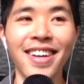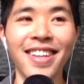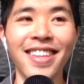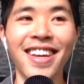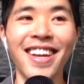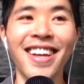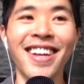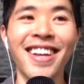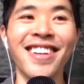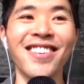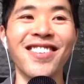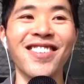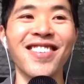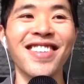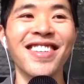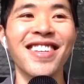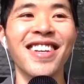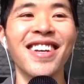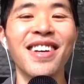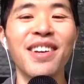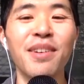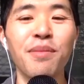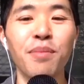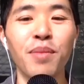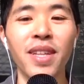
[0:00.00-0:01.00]
And then you're just
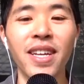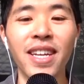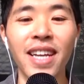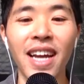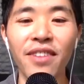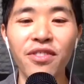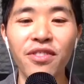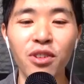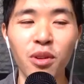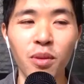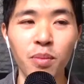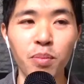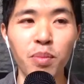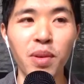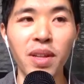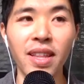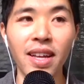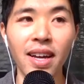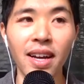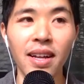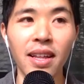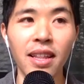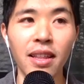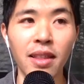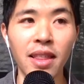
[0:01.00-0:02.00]

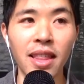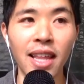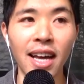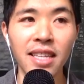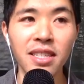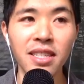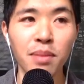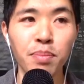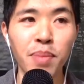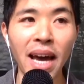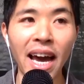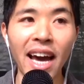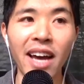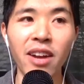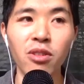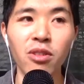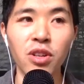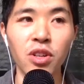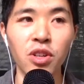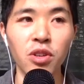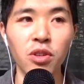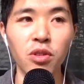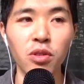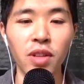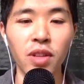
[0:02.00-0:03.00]
that's a pattern
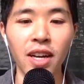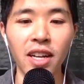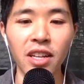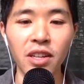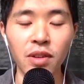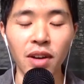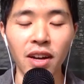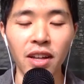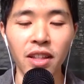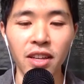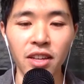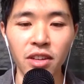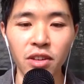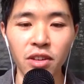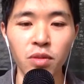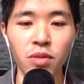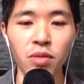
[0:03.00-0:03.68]
too that I think you